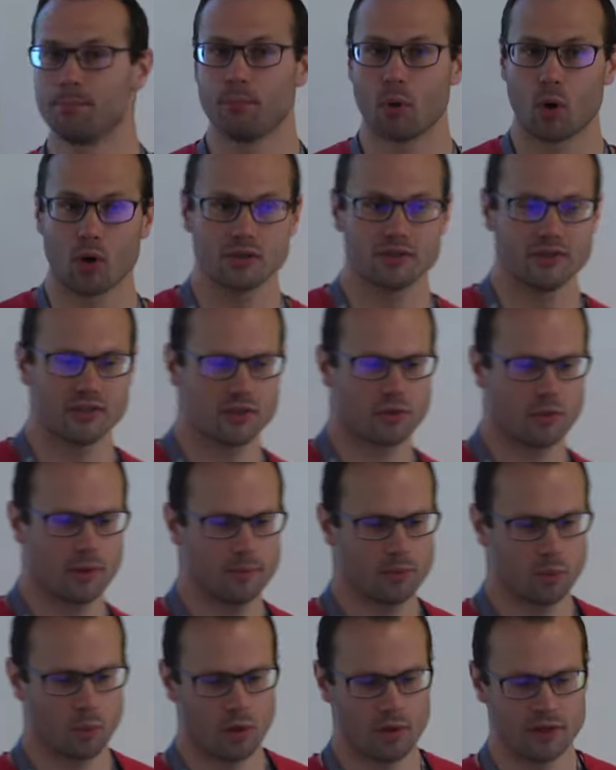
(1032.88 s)
parse the
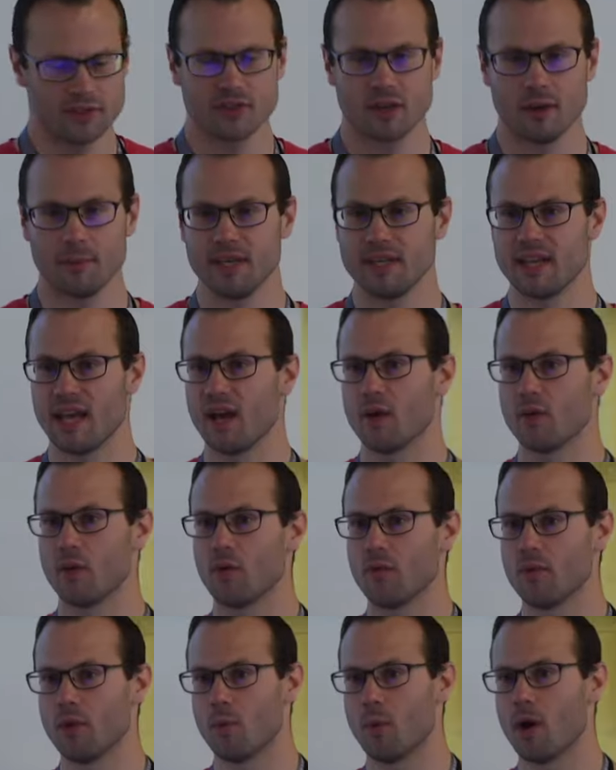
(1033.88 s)
script while it's coming down
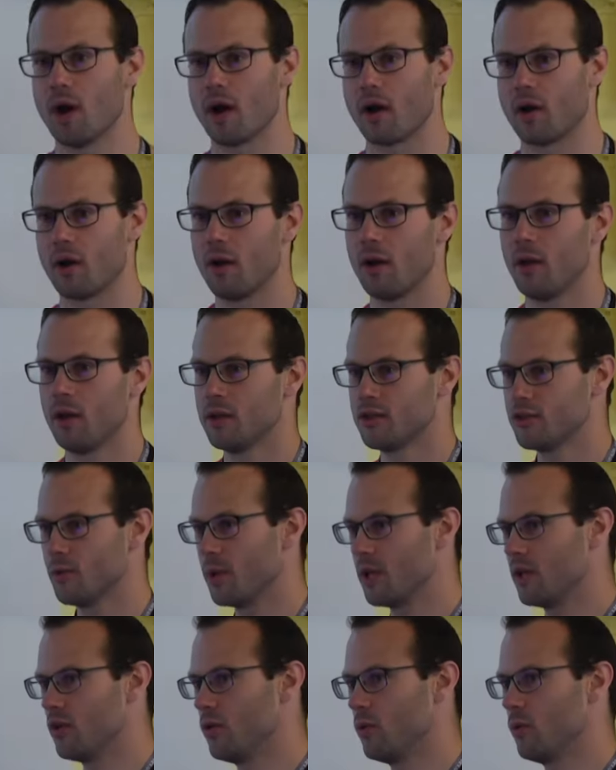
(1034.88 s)
over the wire. So we
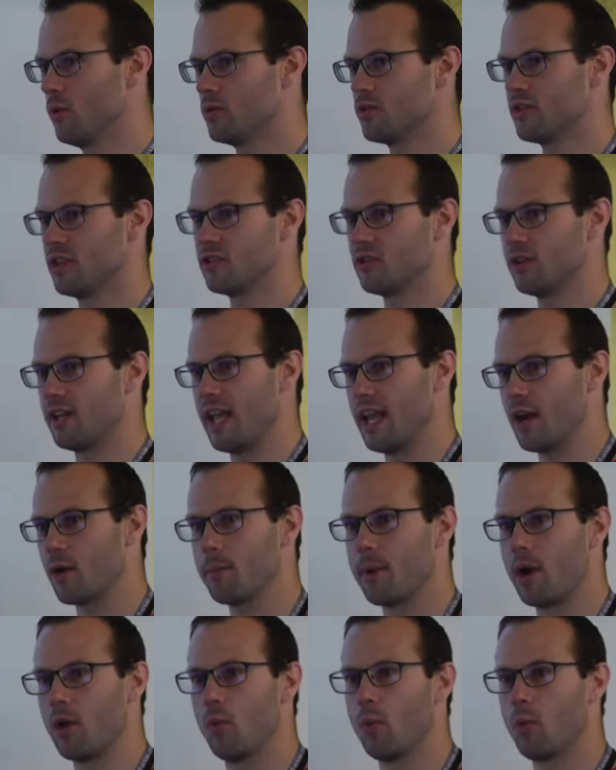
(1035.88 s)
can do essentially
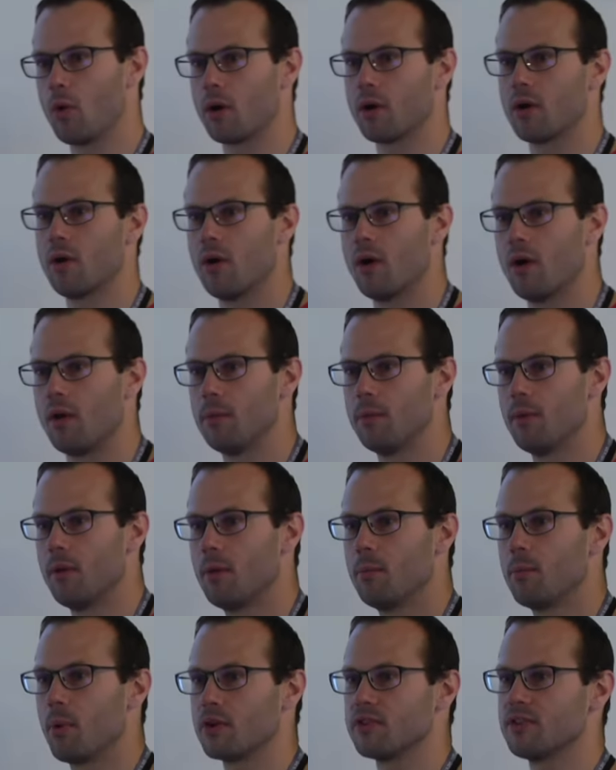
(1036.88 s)
incremental work on
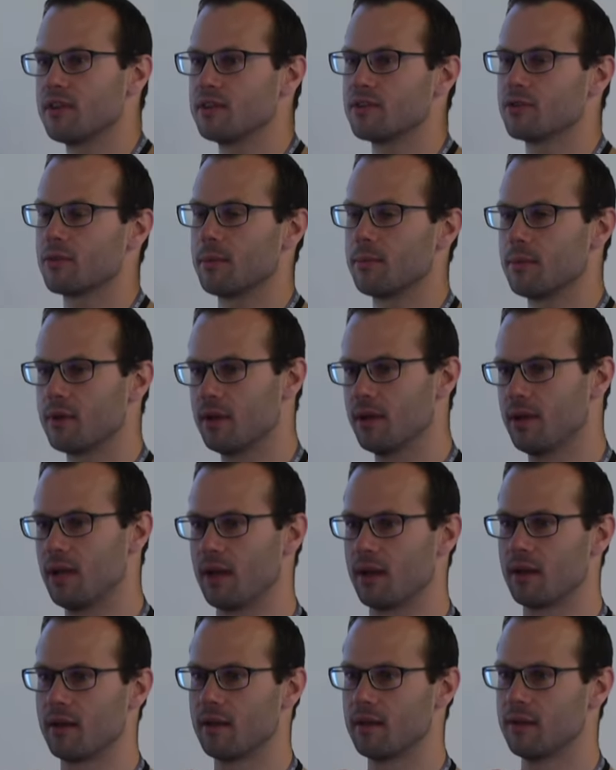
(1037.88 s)
parsing the script. Yeah.
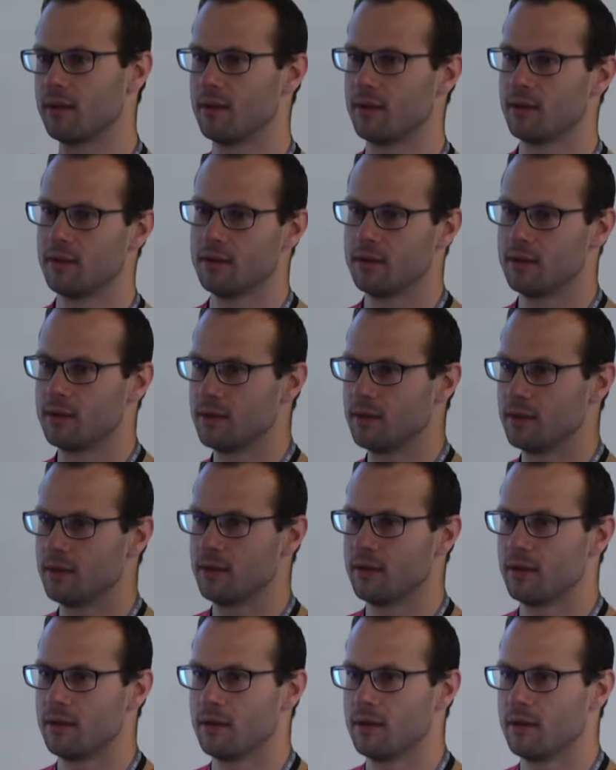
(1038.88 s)
What's
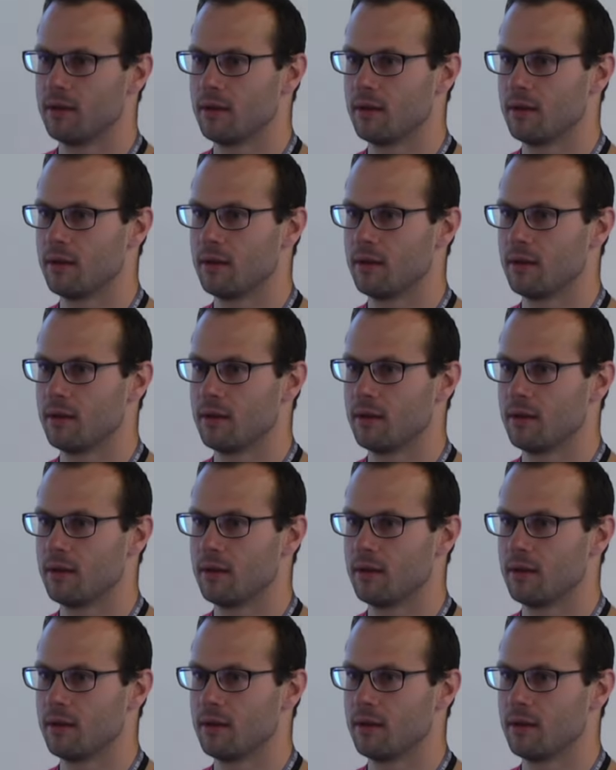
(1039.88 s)
the